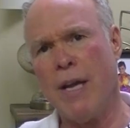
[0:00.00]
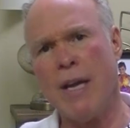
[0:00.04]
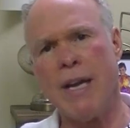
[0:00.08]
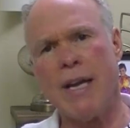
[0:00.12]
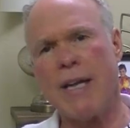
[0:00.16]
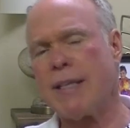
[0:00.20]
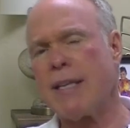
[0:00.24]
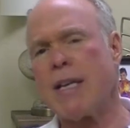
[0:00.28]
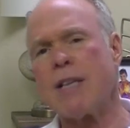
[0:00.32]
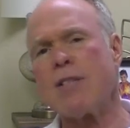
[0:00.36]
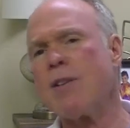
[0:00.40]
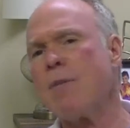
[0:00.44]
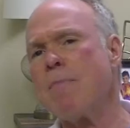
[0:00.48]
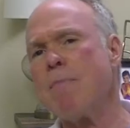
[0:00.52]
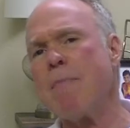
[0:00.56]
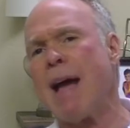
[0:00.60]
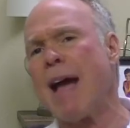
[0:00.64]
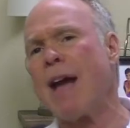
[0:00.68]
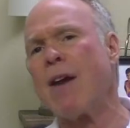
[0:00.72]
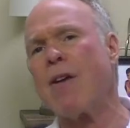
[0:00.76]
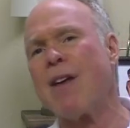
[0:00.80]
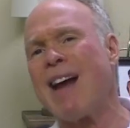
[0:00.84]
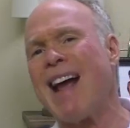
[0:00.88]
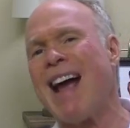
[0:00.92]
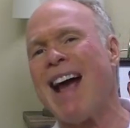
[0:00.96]
It doesn't
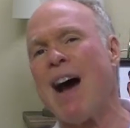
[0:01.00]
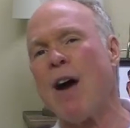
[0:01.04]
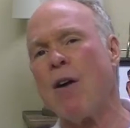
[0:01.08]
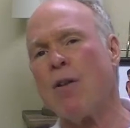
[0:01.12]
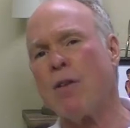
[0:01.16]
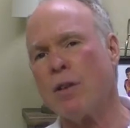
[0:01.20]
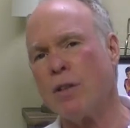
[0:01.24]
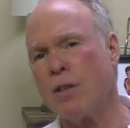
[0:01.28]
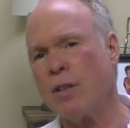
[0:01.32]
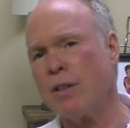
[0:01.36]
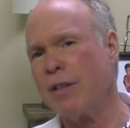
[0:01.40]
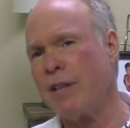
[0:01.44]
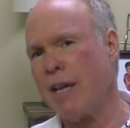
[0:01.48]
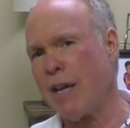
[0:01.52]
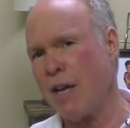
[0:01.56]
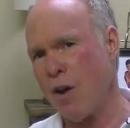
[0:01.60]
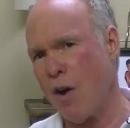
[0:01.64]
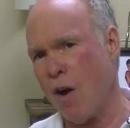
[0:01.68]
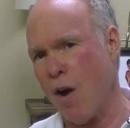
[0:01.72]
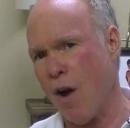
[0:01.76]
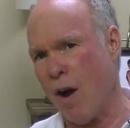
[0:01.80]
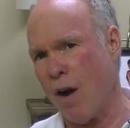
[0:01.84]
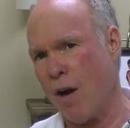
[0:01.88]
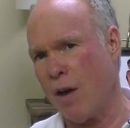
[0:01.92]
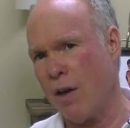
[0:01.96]
matter how good they
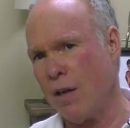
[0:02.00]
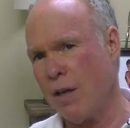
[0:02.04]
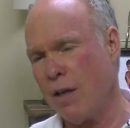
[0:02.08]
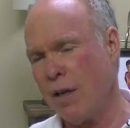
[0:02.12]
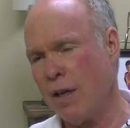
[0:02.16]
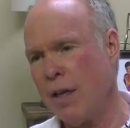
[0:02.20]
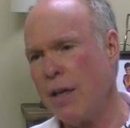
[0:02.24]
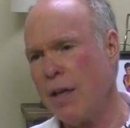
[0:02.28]
are.